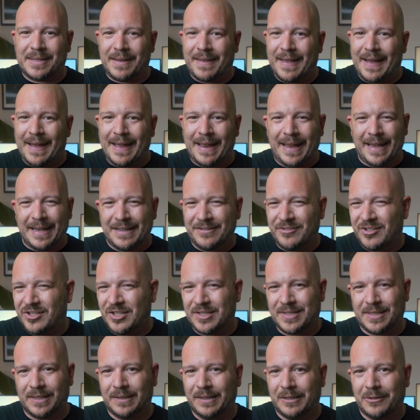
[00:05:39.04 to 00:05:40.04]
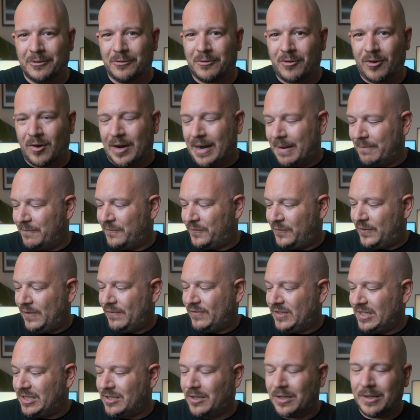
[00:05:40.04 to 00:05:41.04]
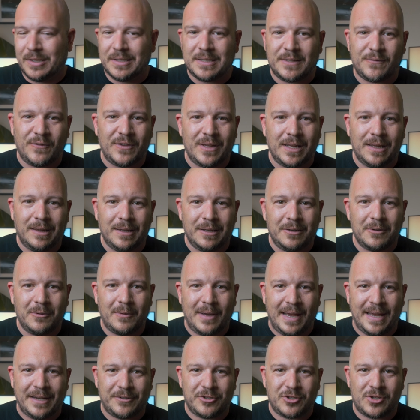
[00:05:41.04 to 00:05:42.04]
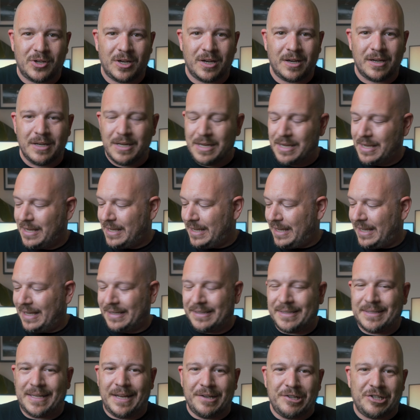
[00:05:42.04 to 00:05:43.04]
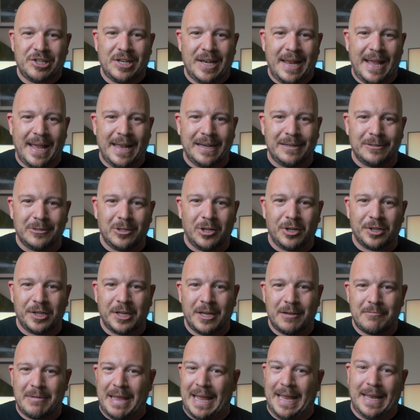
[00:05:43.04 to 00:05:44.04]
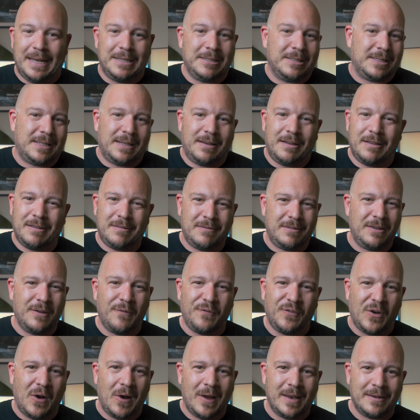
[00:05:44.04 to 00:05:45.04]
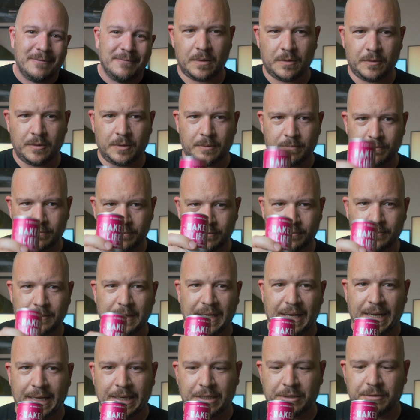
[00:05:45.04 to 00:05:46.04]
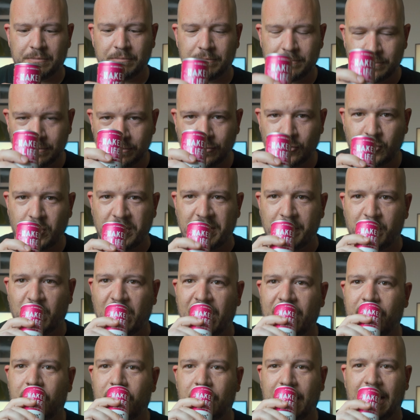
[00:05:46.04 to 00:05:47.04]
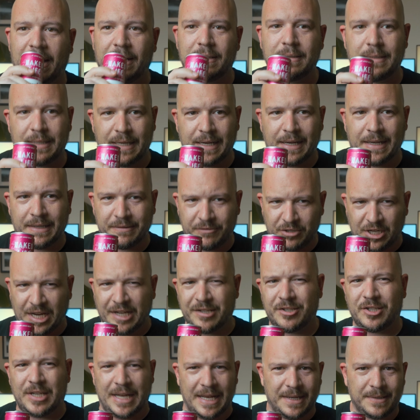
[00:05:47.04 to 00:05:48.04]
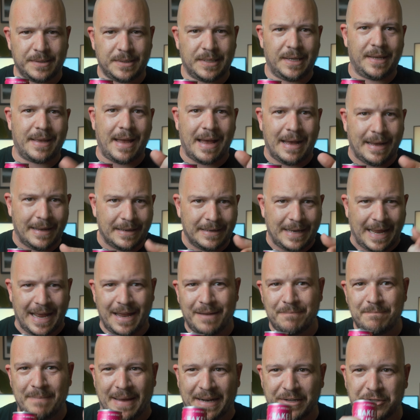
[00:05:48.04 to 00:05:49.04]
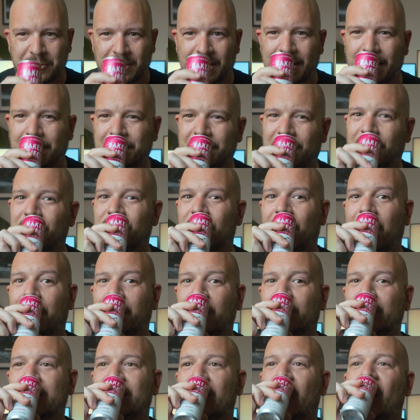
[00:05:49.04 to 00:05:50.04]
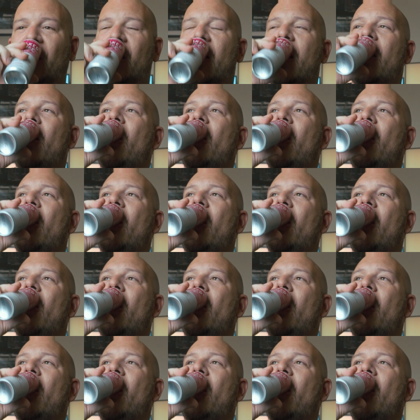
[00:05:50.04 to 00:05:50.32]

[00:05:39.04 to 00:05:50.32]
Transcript: okay, it's just a little gripe. $50 for the little extra extension handle on it, and you're fine. Oh, hang on, drink break, and change SD card and battery. That was good timing, wasn't it?